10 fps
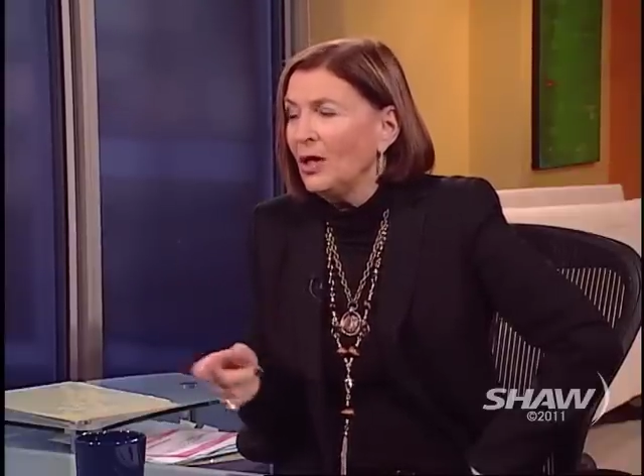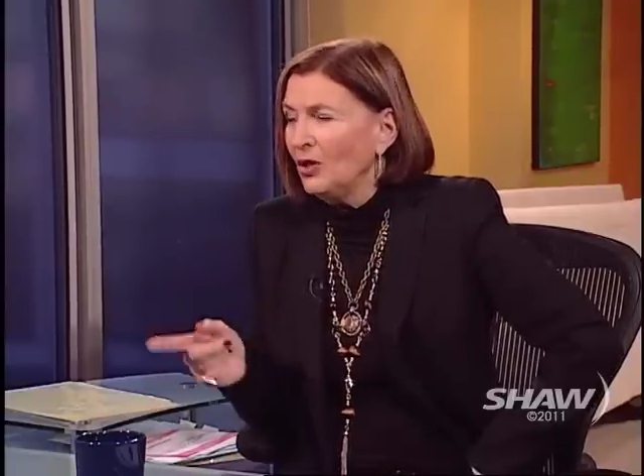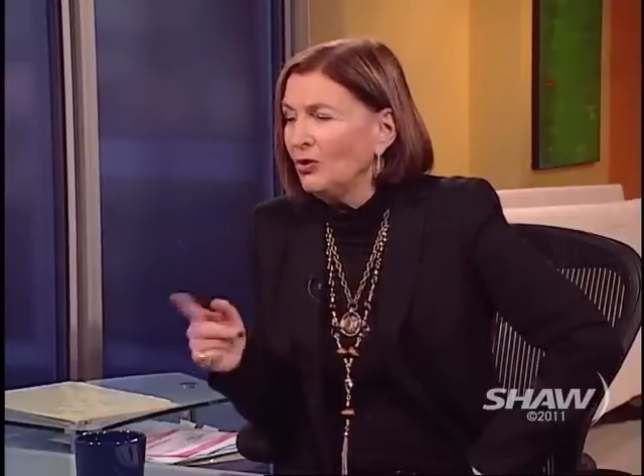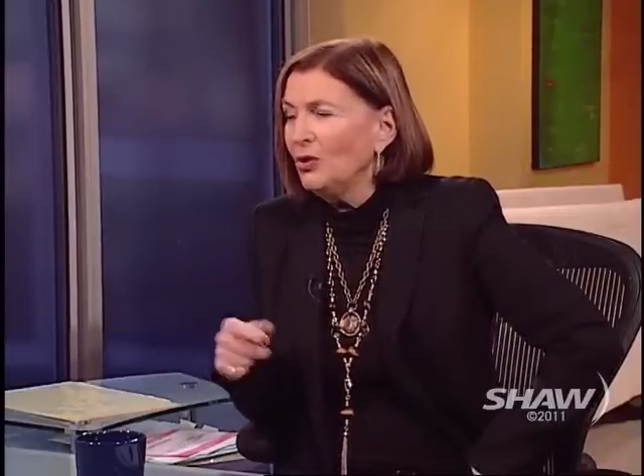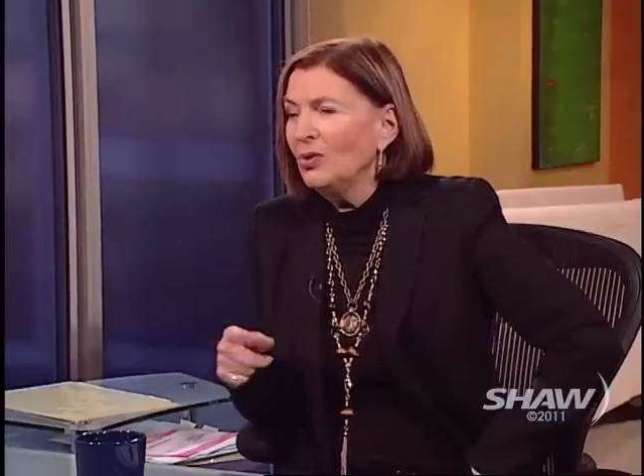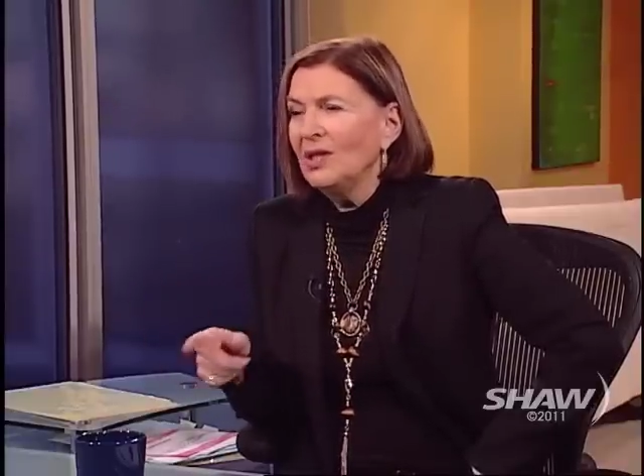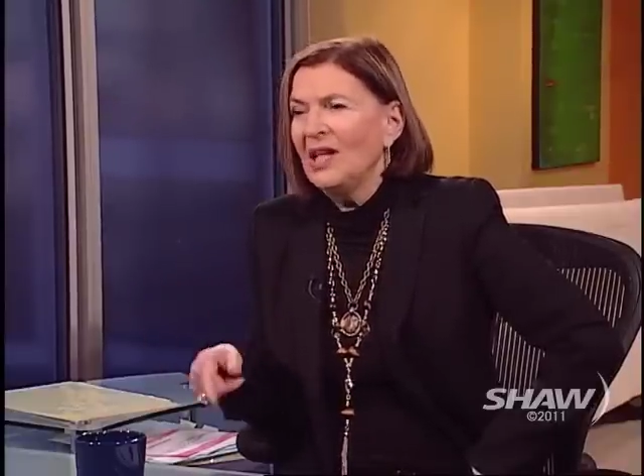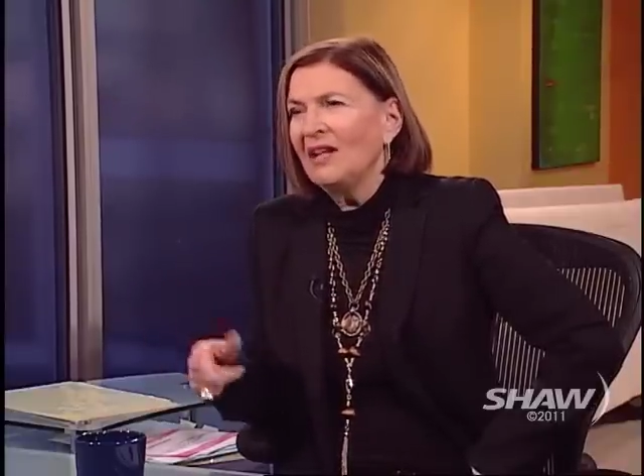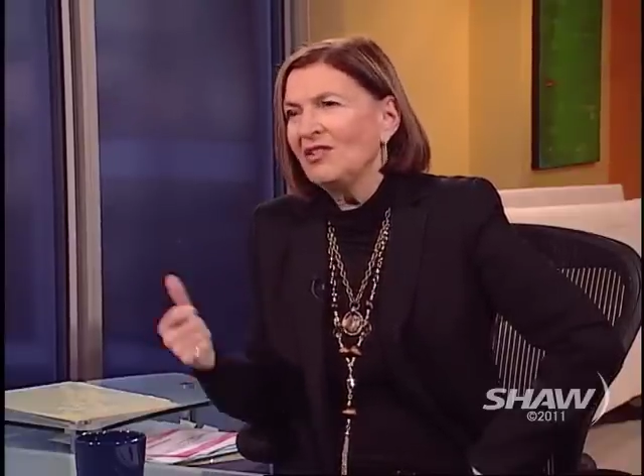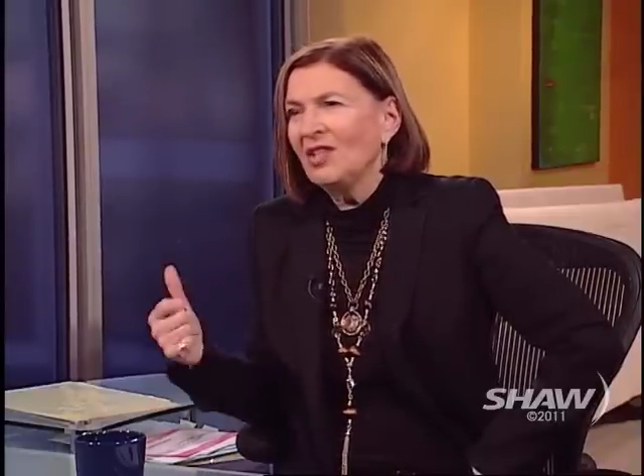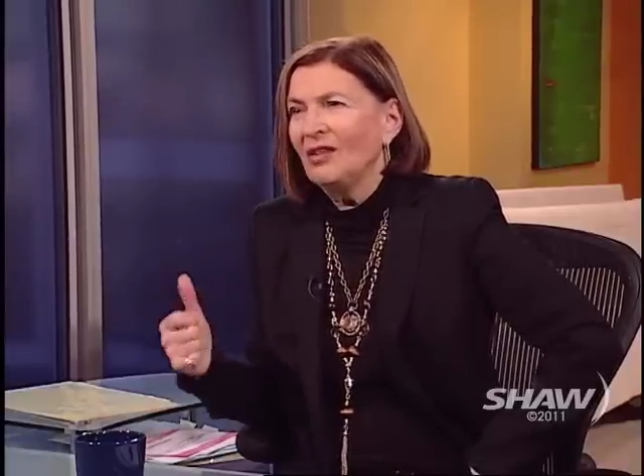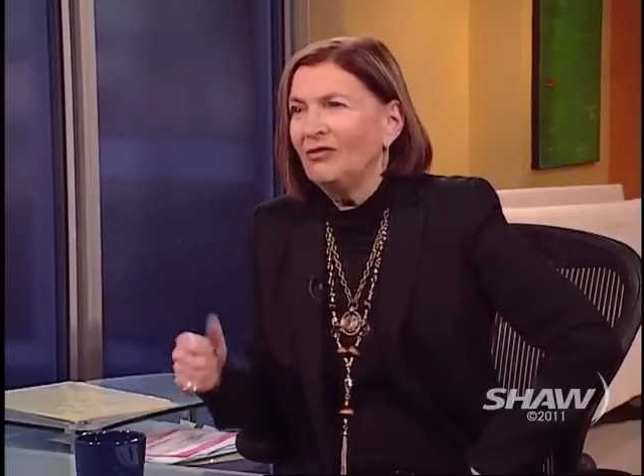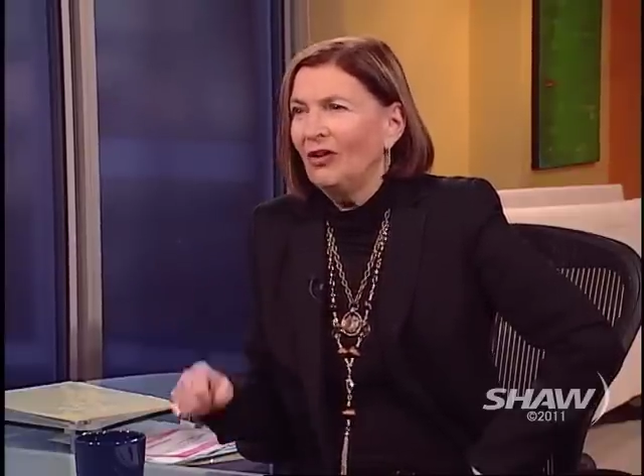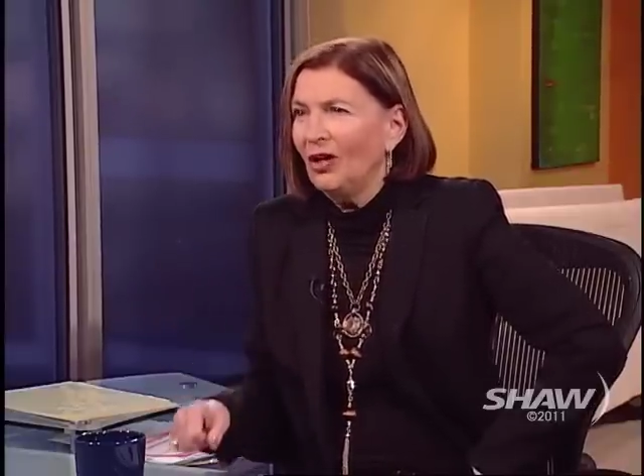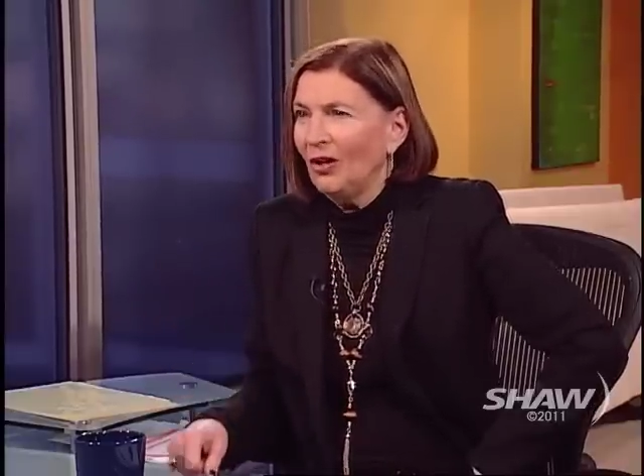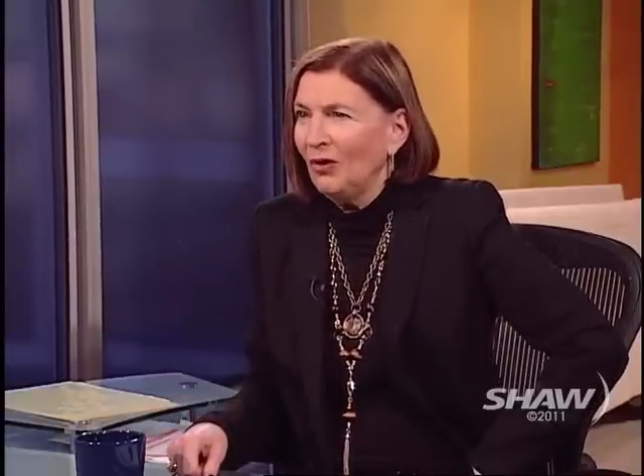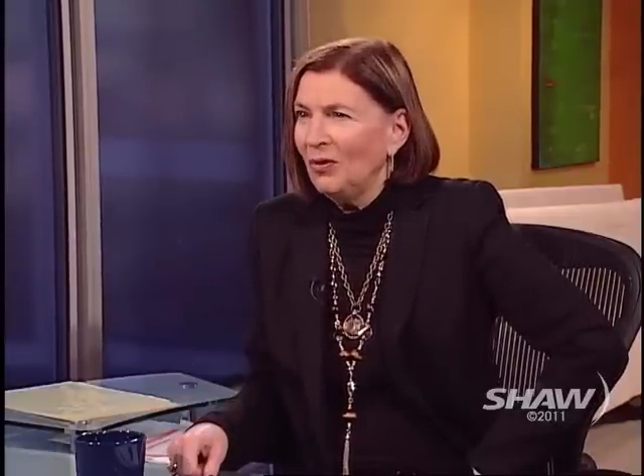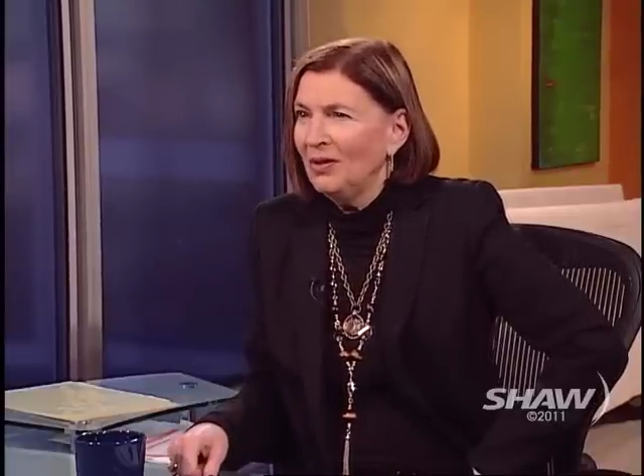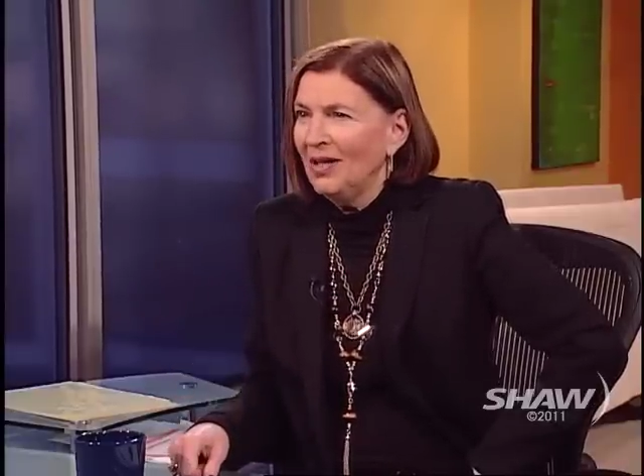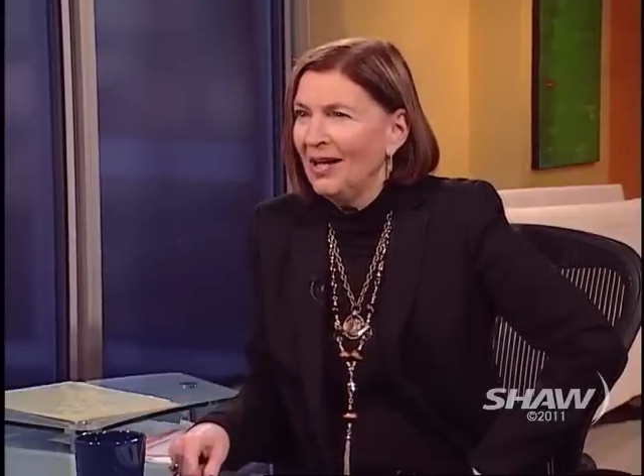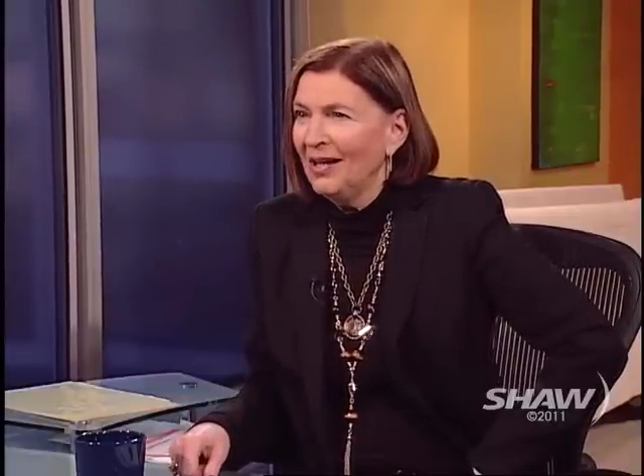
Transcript: You do the dance, they'll follow." Yeah.